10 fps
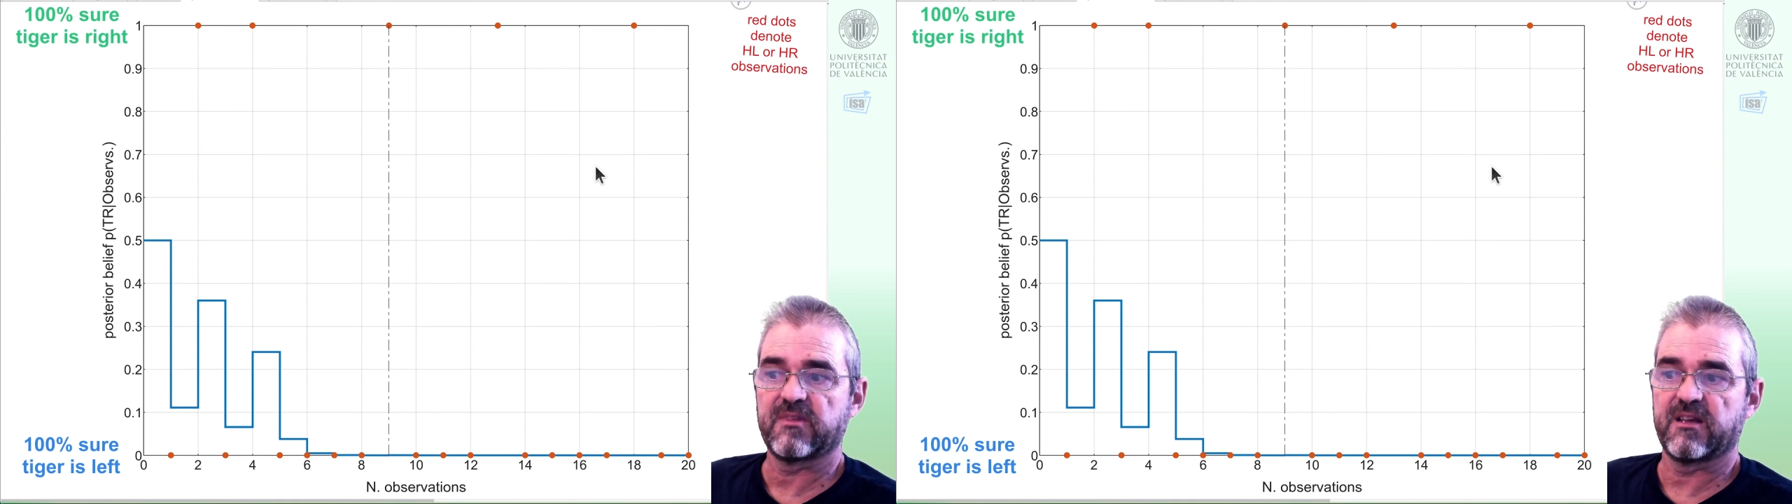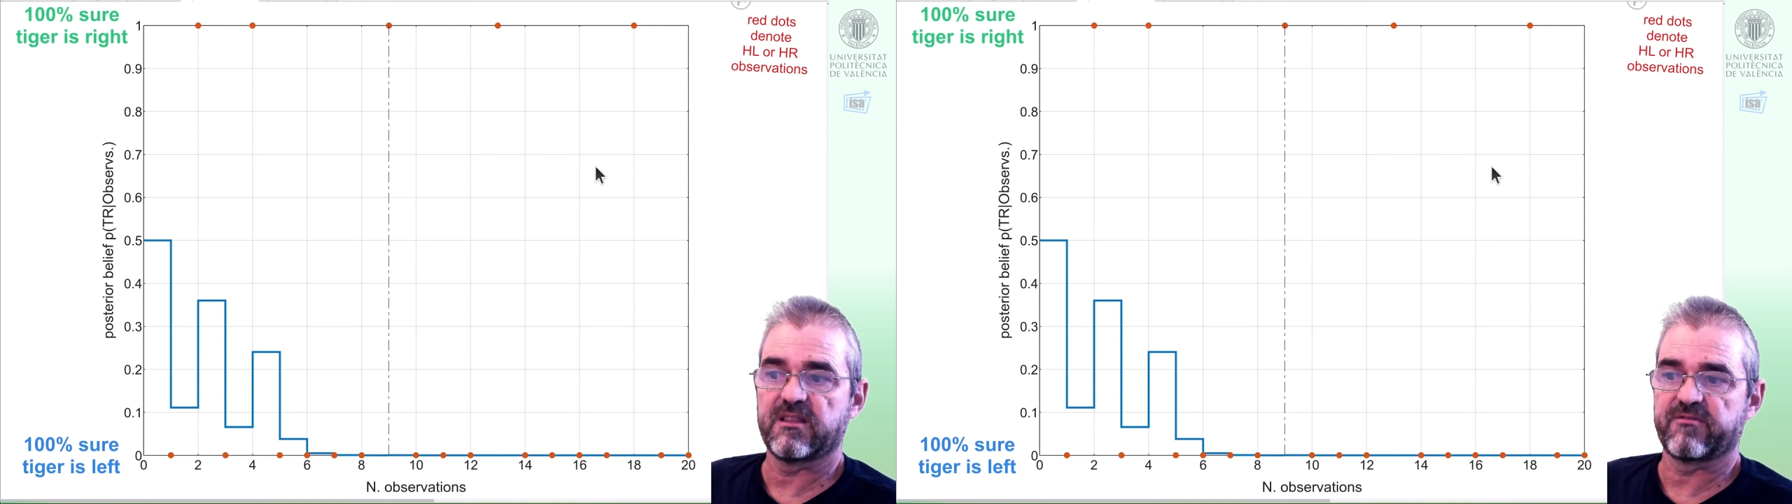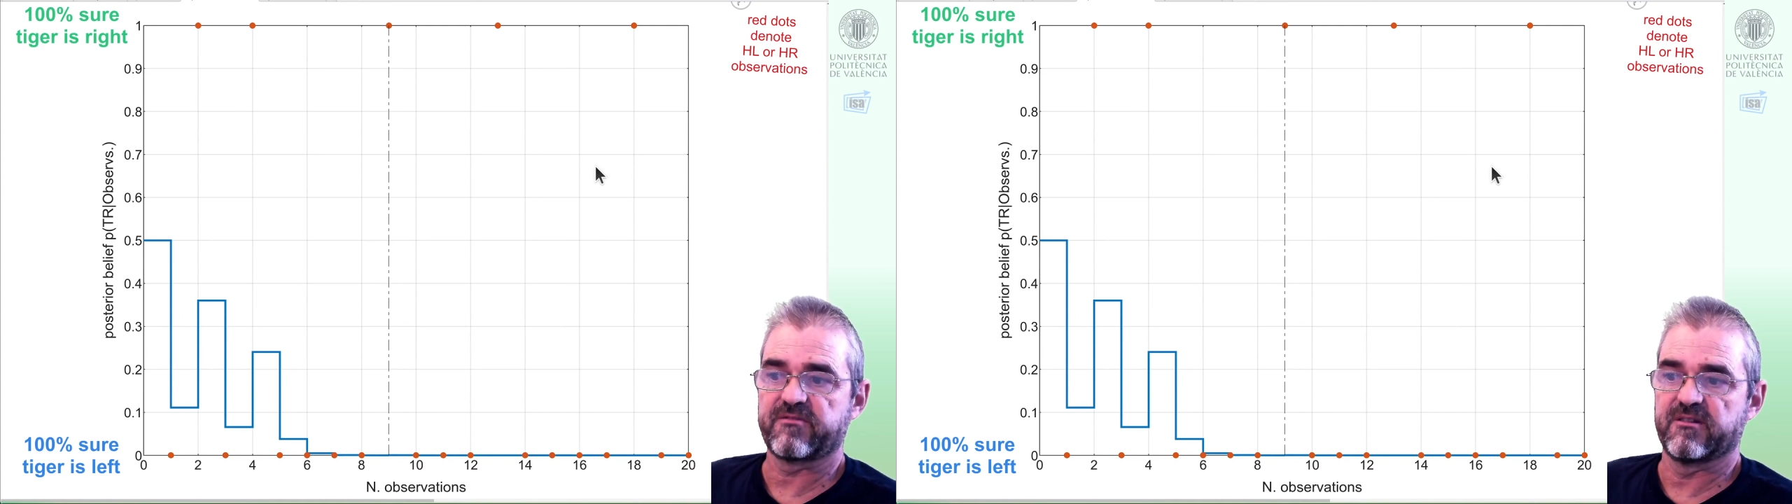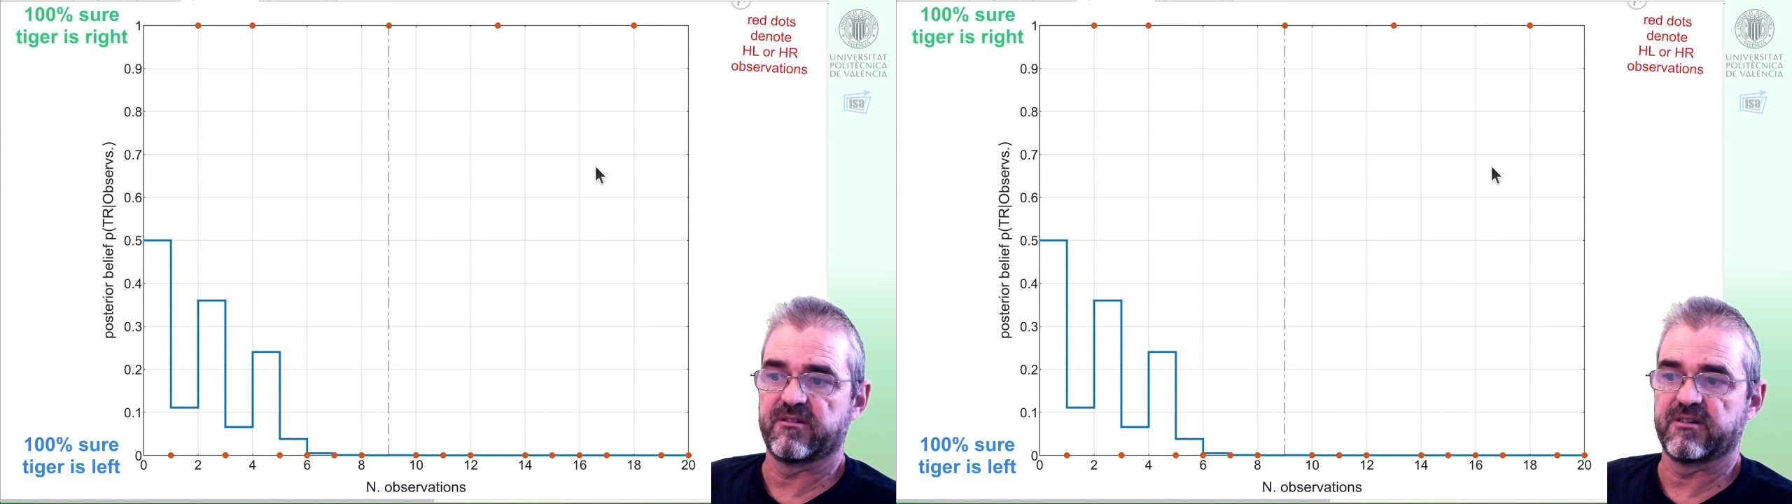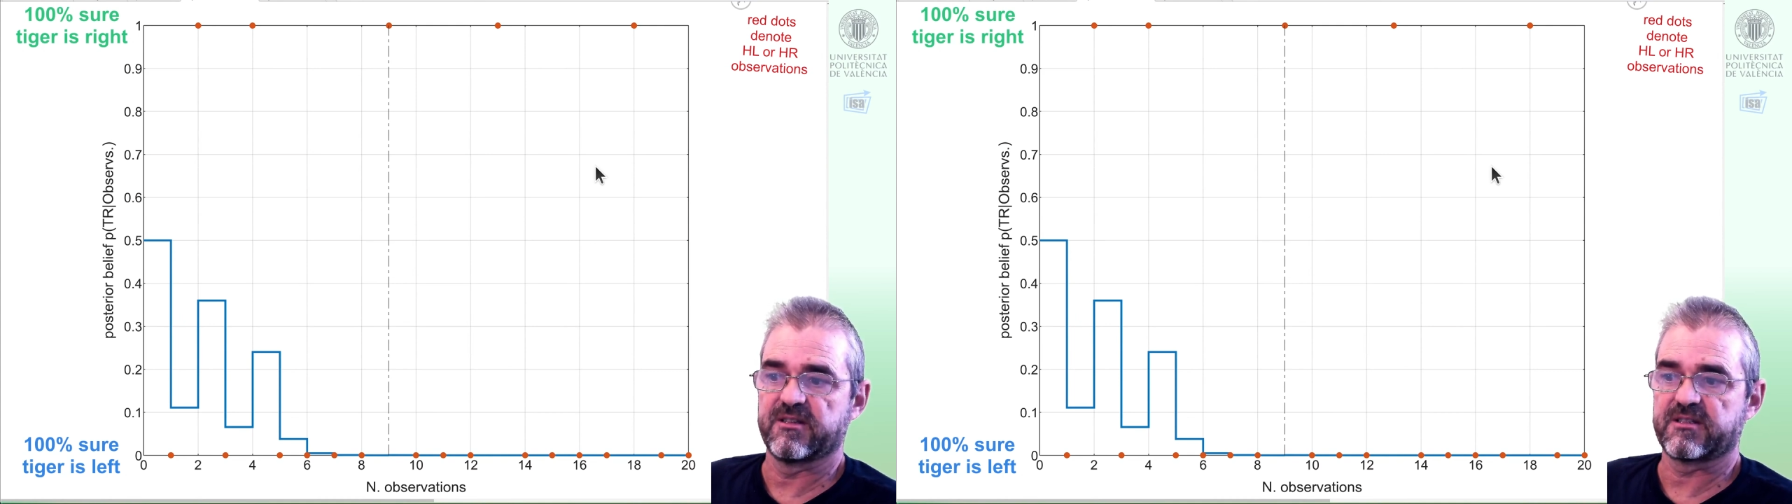And
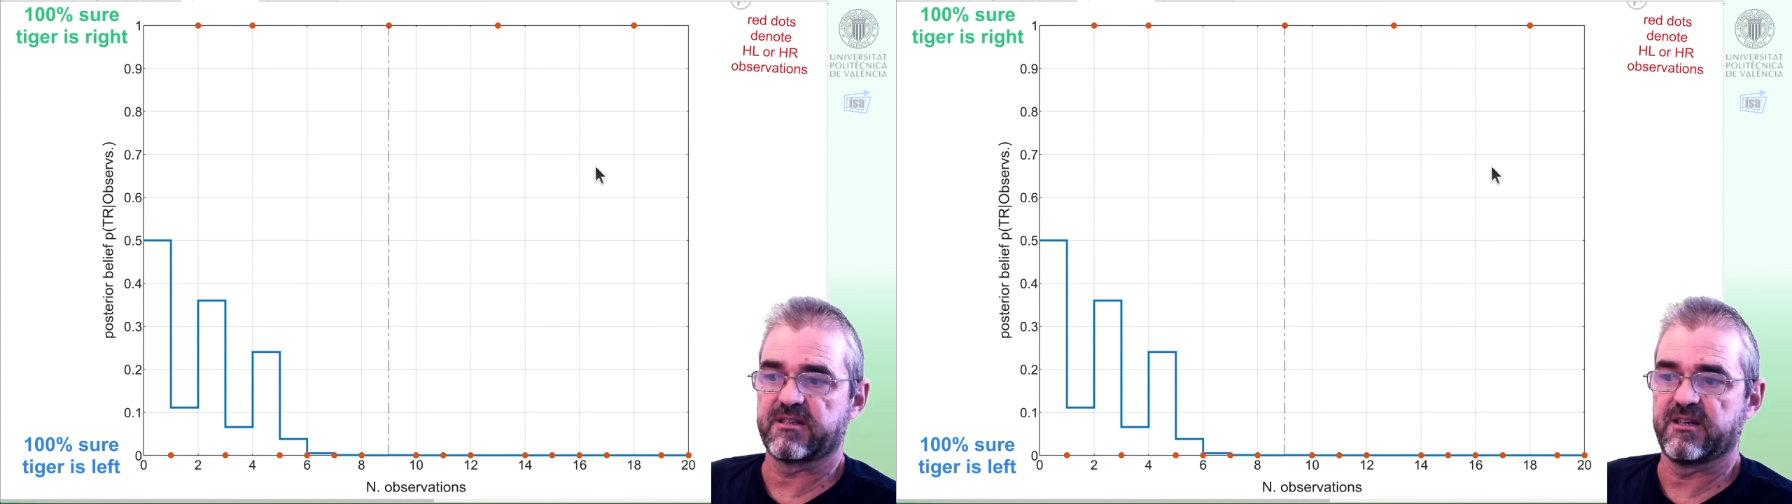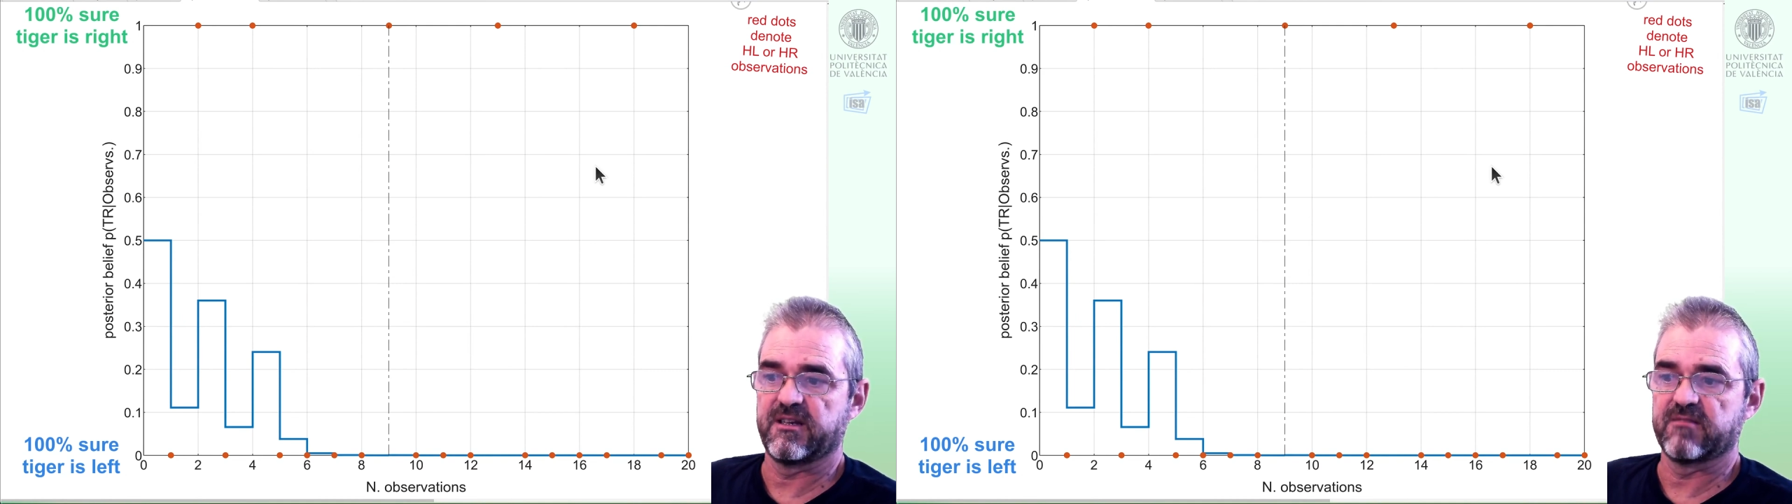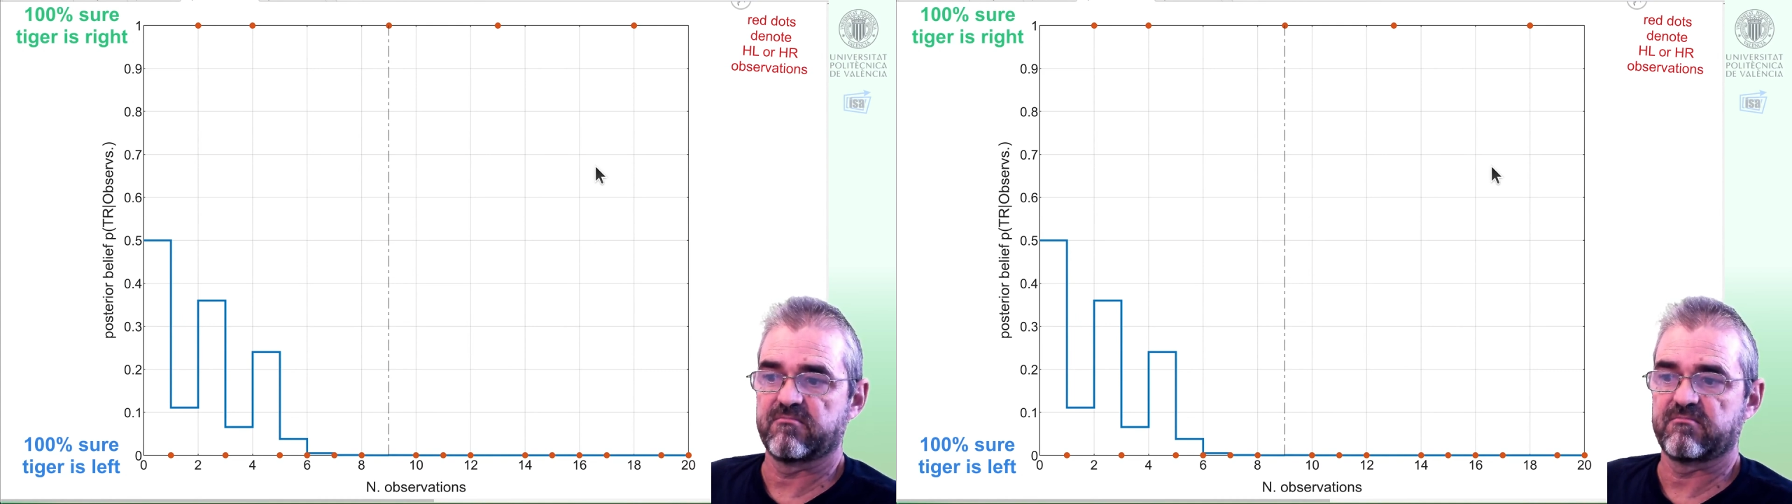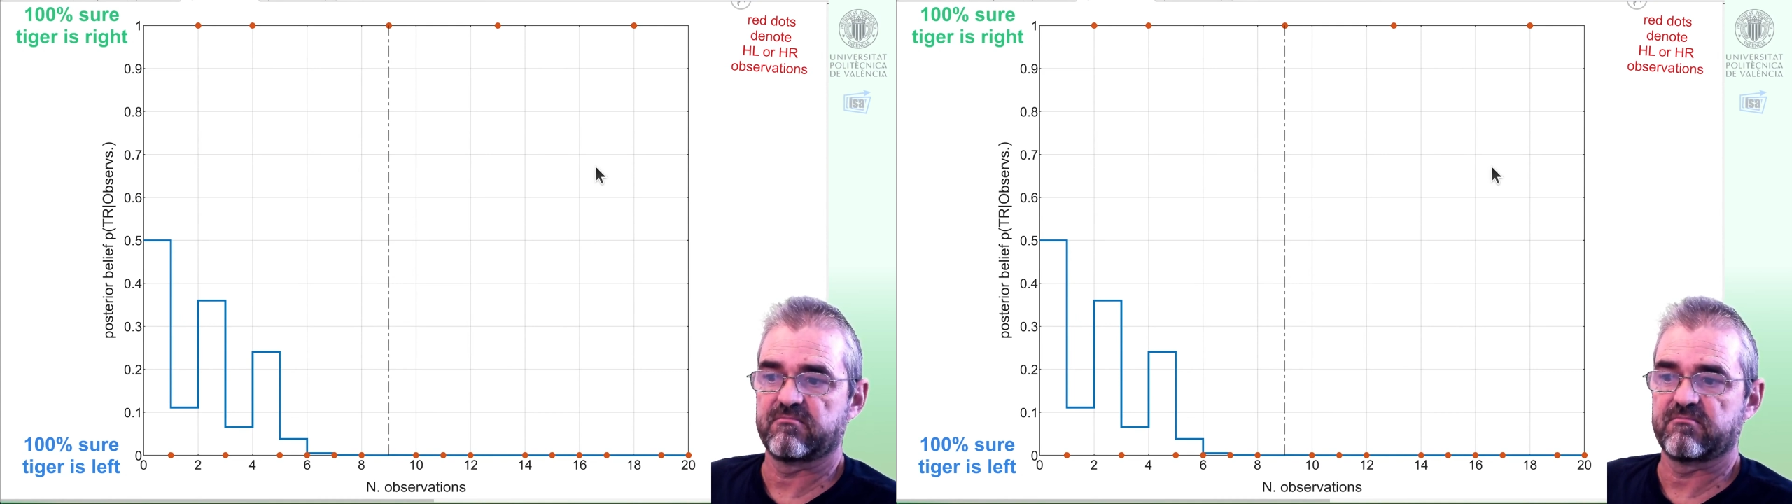after, let's say,